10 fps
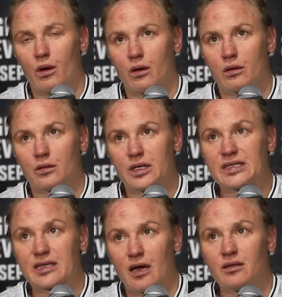
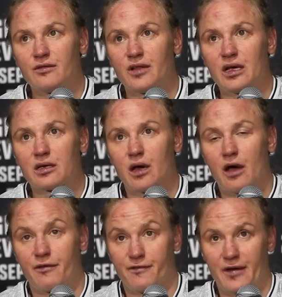It's kind of like
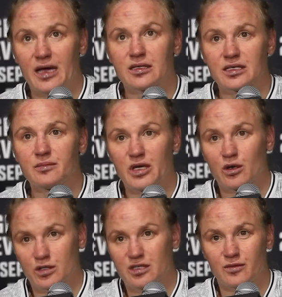affected
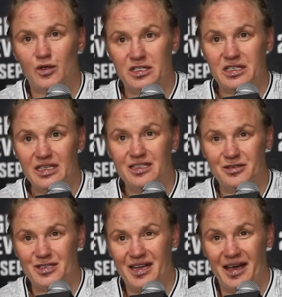because it was knees
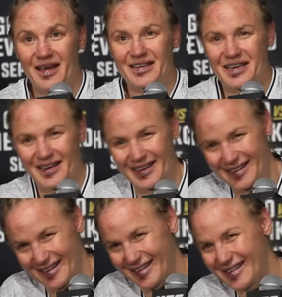to the head.
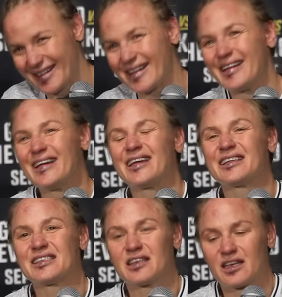
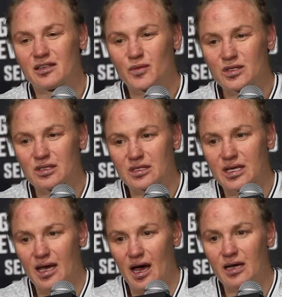it was
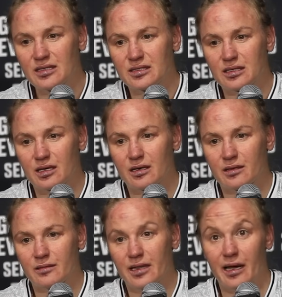not cut,
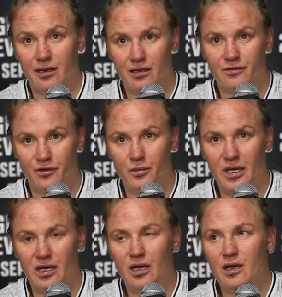luckily for
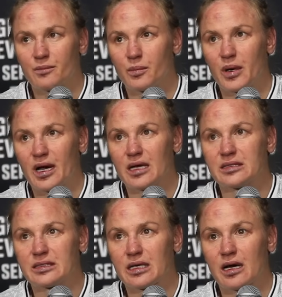me,
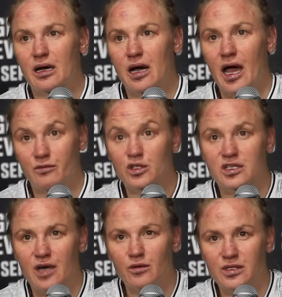but I was
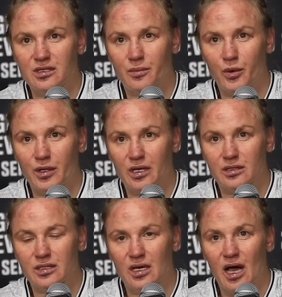grounded
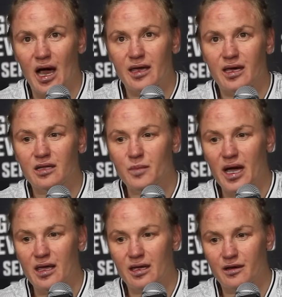opponent. I had
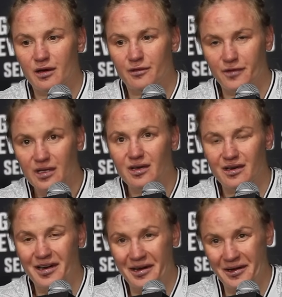my finger